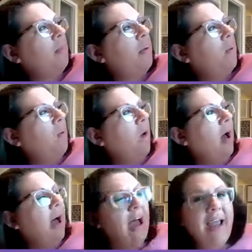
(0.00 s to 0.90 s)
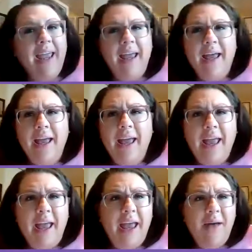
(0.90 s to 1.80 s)
But why
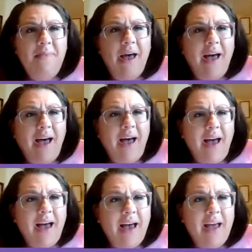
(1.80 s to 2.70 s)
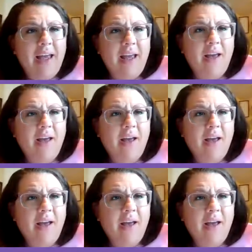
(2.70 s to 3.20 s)
am I